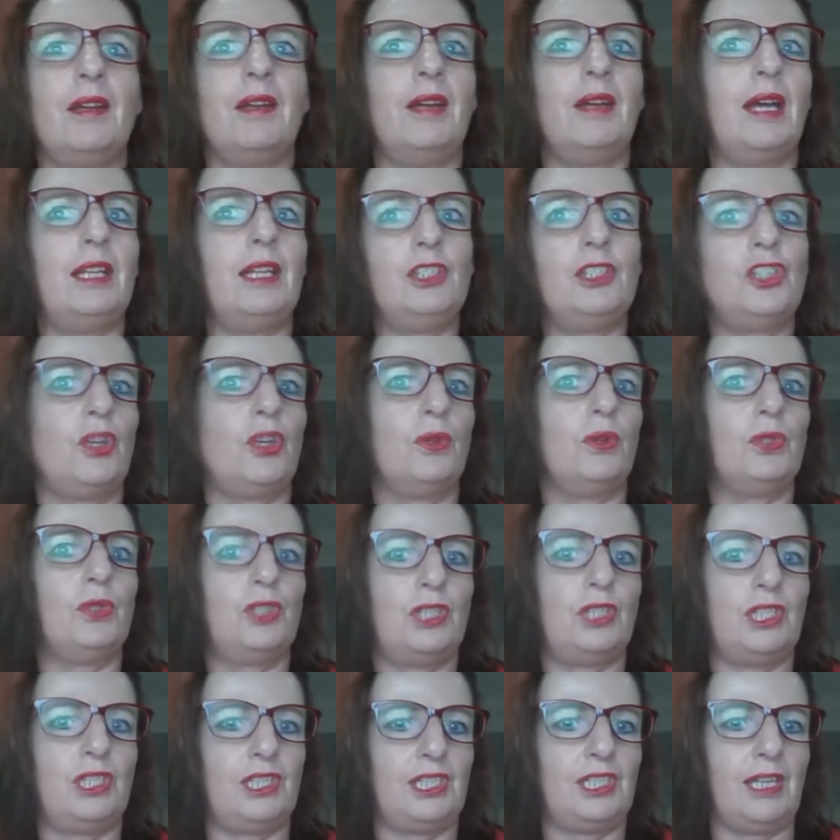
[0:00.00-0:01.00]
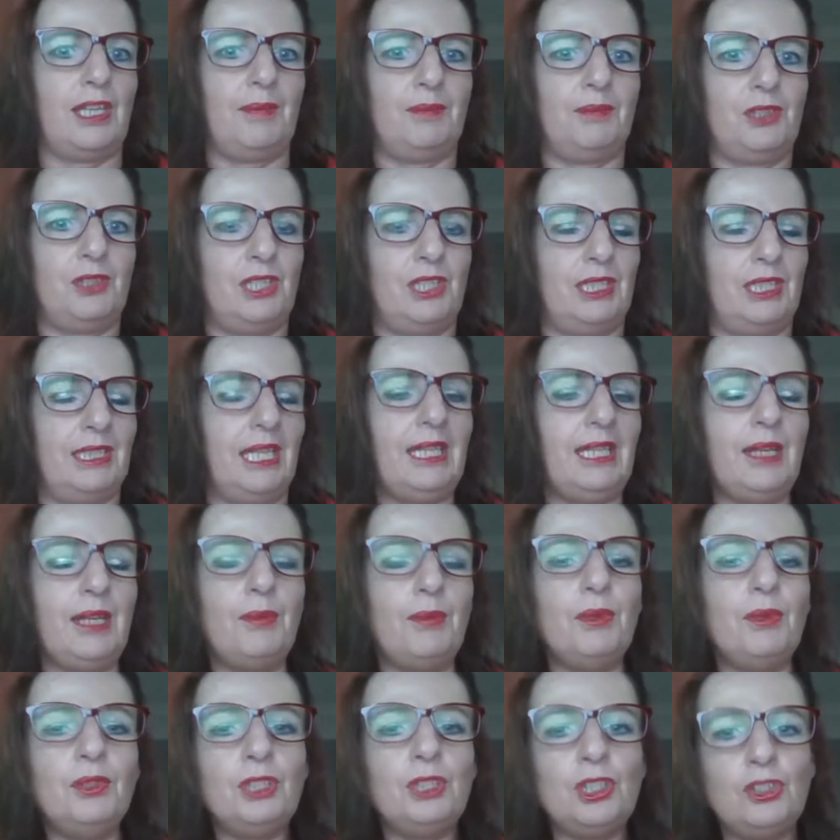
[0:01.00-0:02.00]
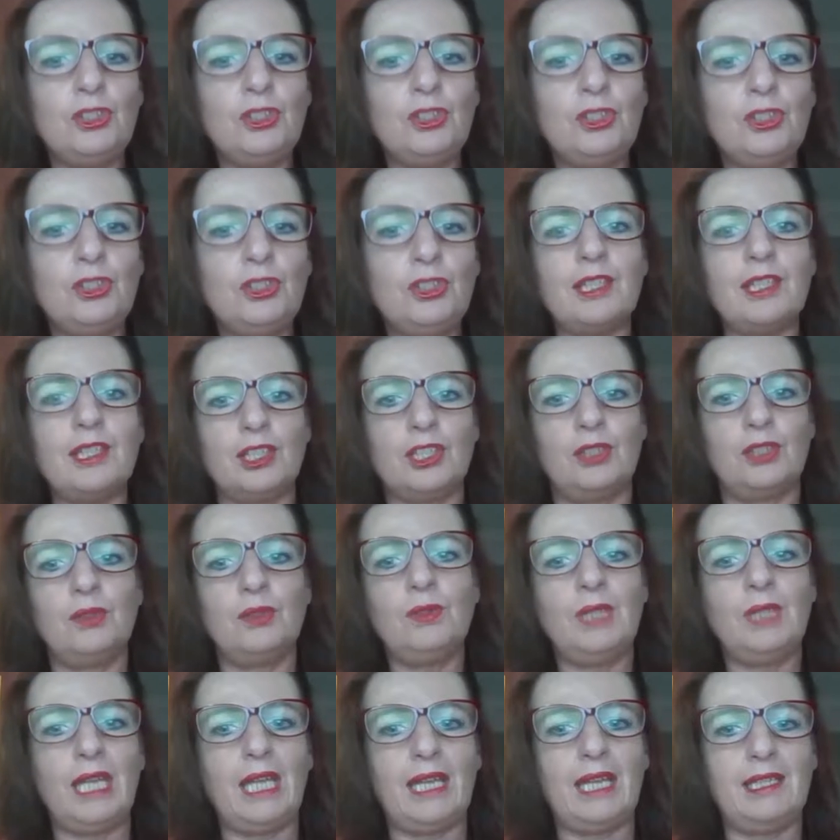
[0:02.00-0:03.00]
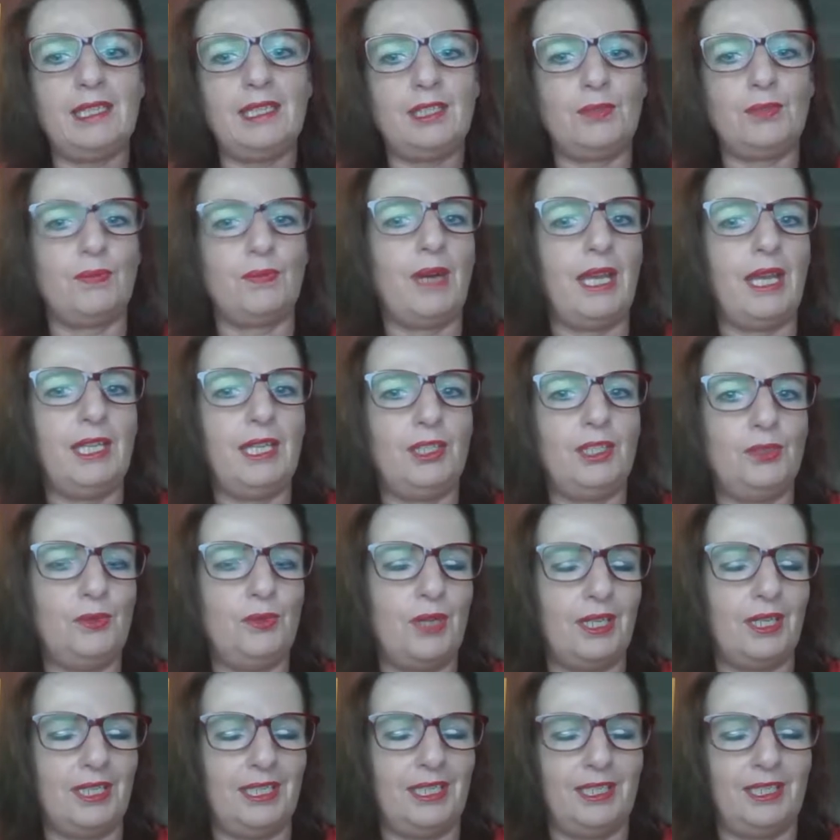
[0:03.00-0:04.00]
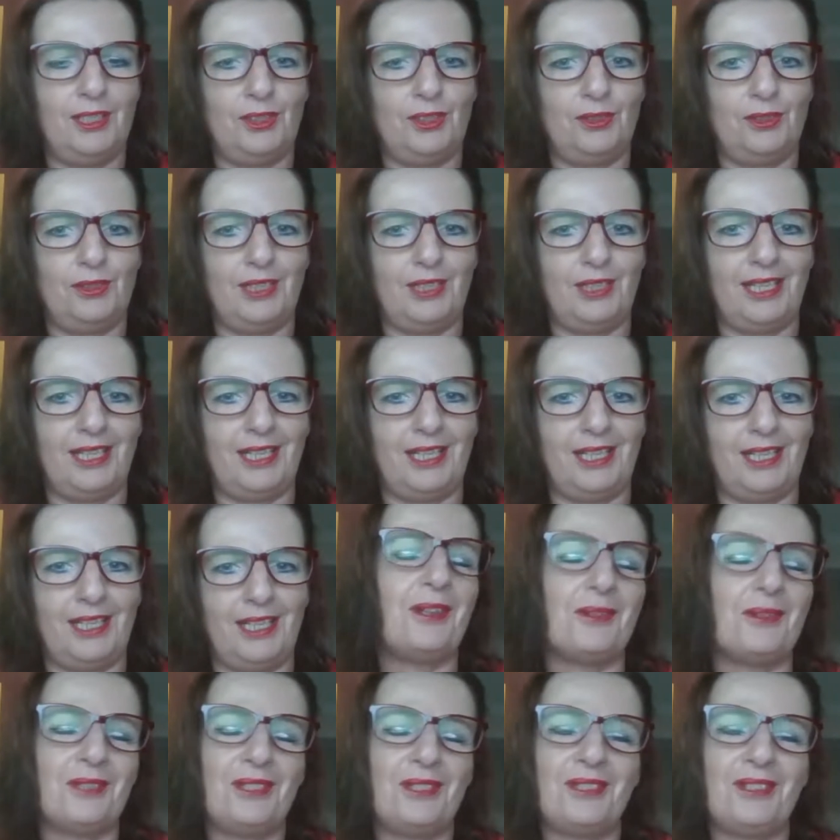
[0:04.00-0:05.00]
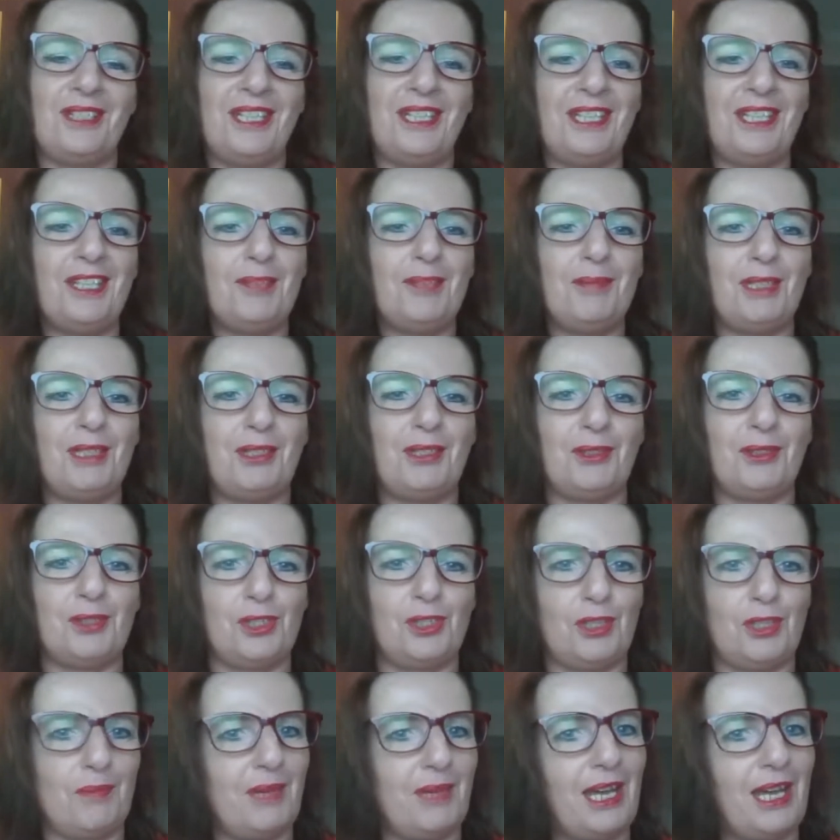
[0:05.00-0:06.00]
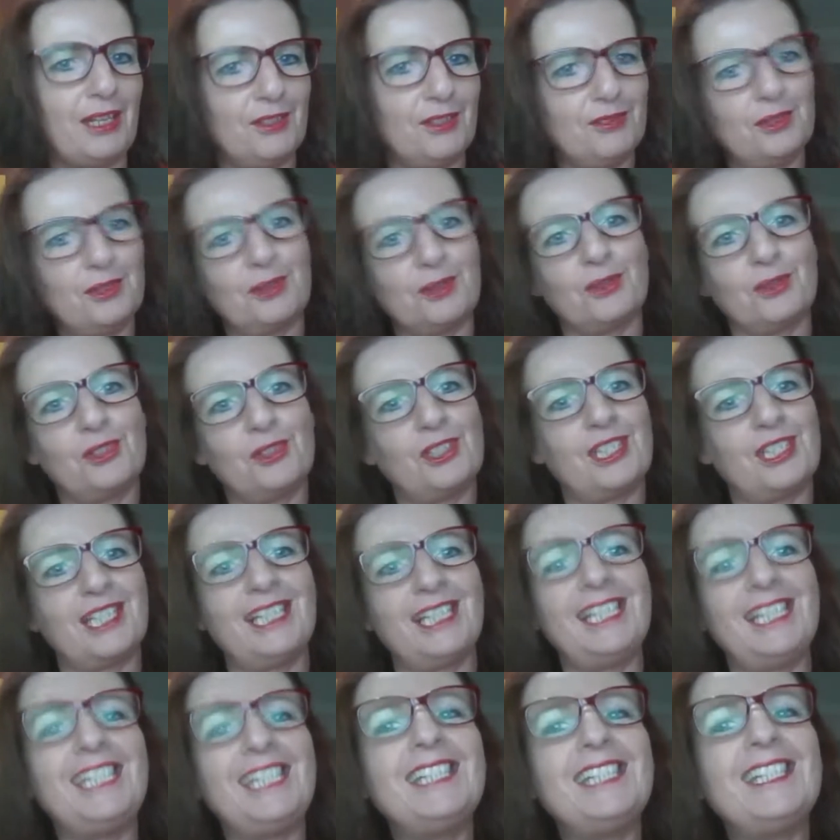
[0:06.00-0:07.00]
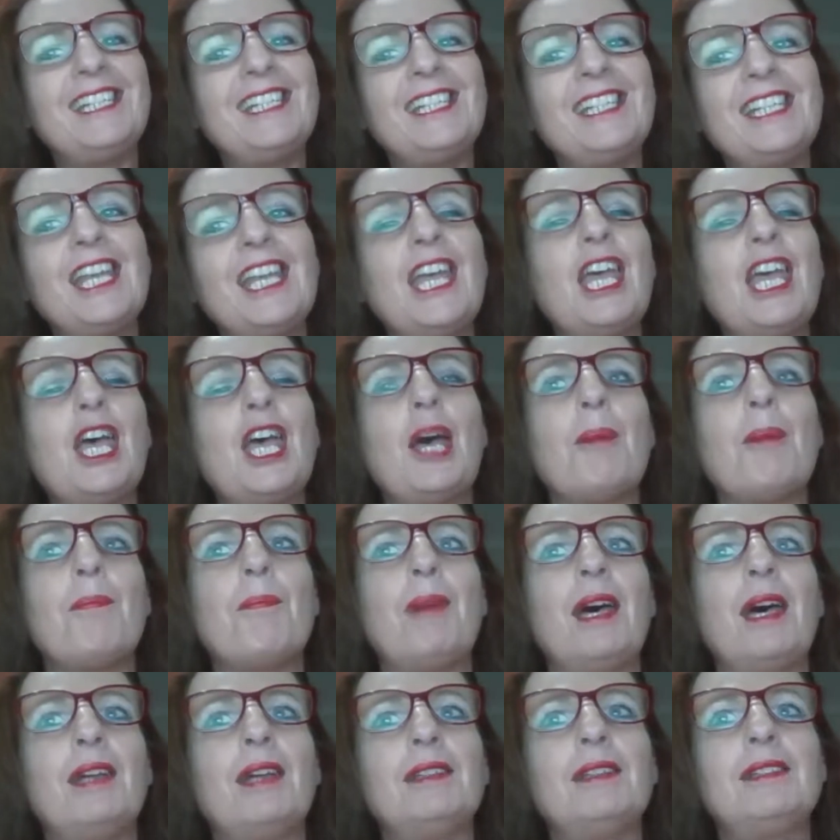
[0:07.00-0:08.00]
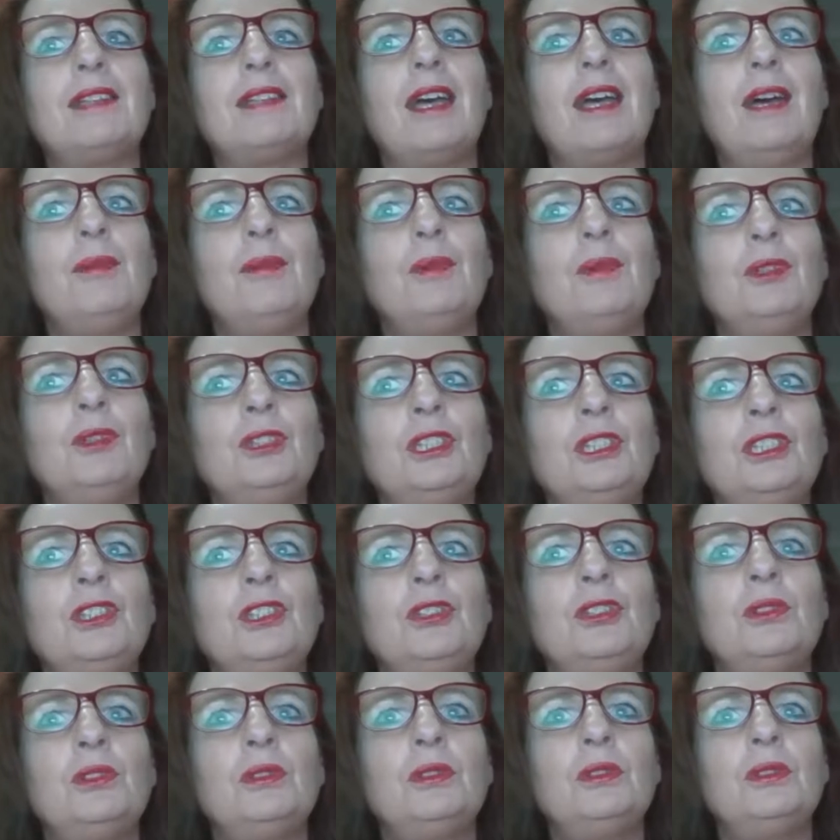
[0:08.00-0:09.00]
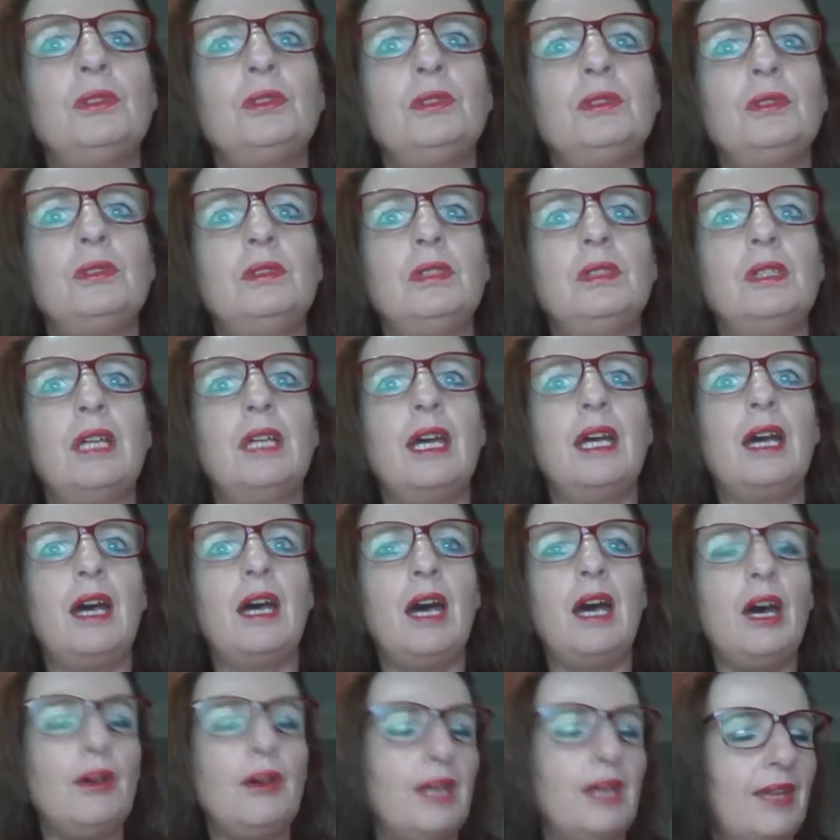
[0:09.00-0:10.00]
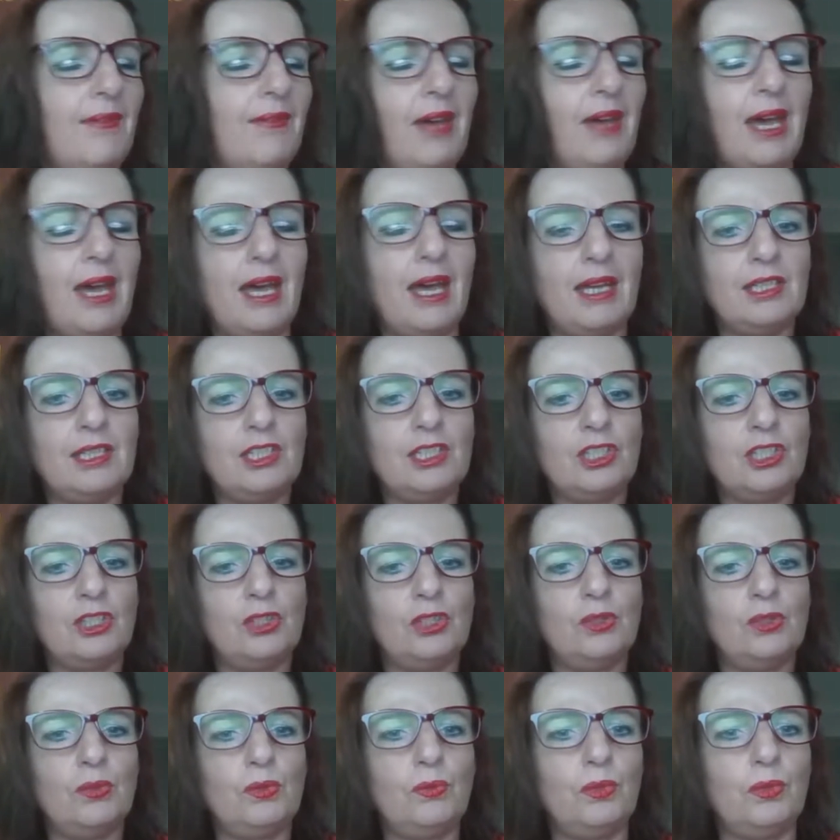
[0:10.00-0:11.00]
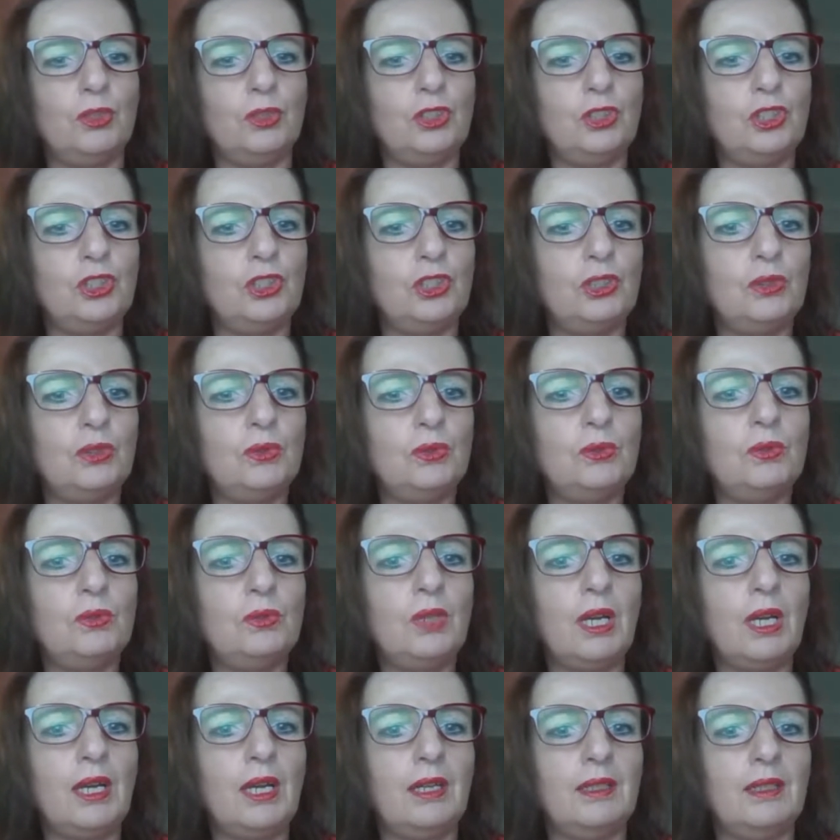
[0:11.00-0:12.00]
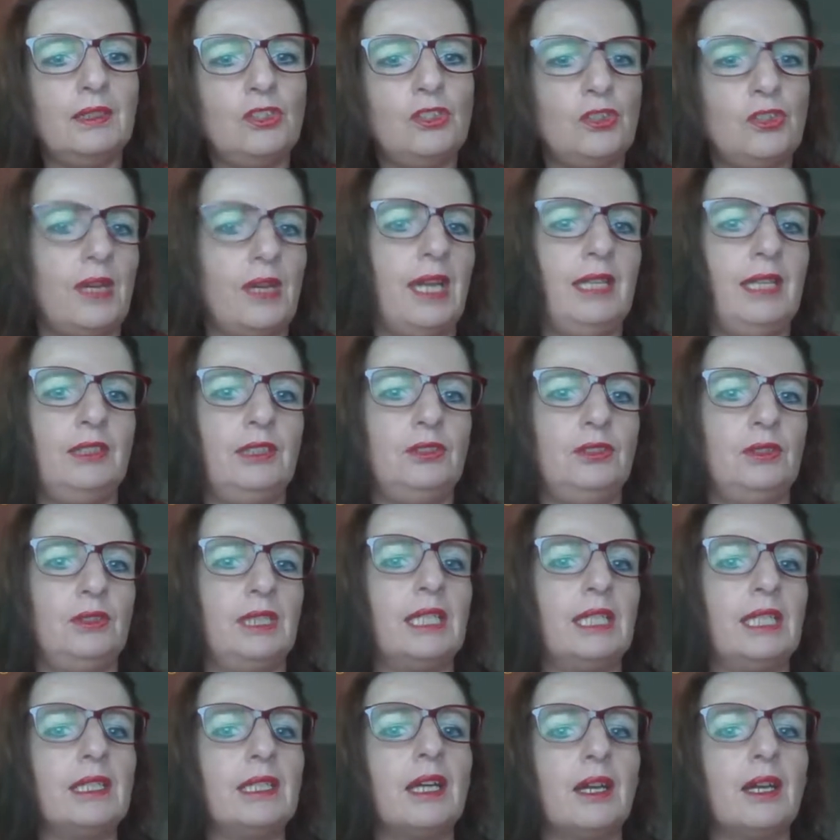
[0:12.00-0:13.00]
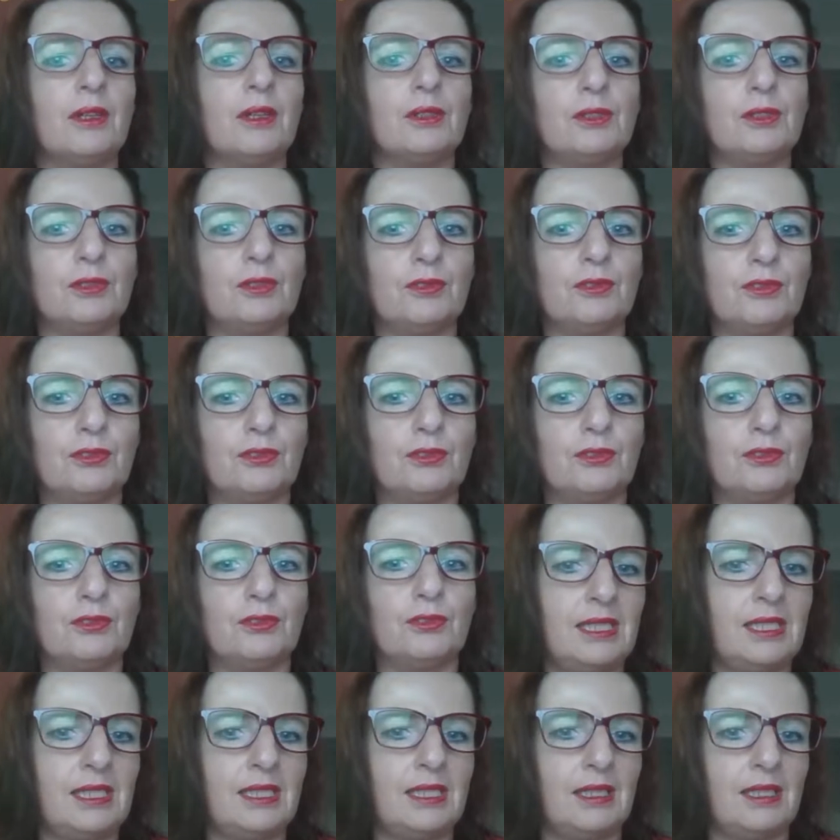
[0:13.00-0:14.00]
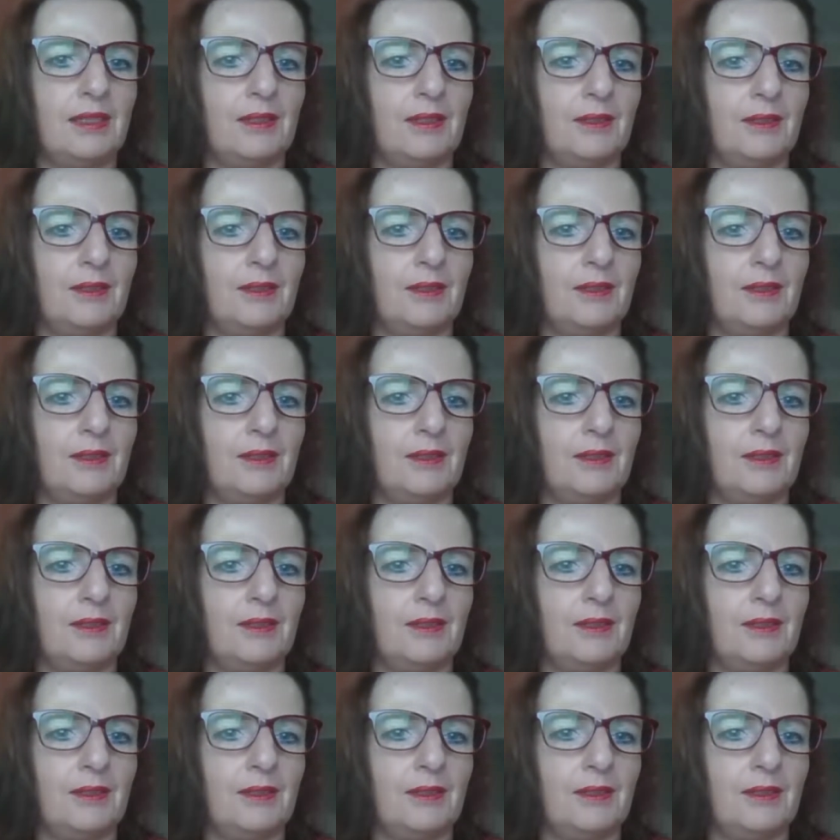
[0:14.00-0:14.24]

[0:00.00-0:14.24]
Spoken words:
I chose this subject. And I wanted to ask you ladies why you are here tonight. I know you're here because you're part of Conscious Leader, but I wanted to, however, ask you what you are trying to get out of tonight's